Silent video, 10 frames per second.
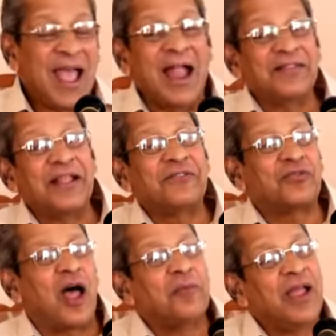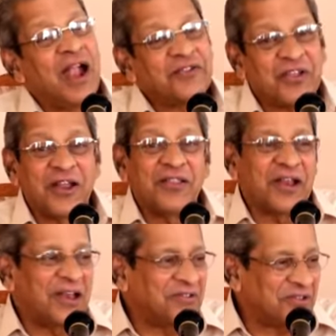And then Swami adds
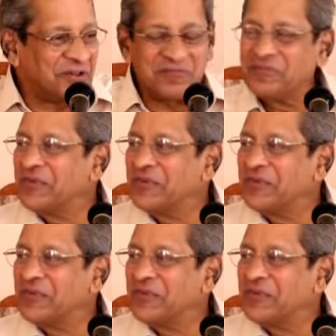another lesson.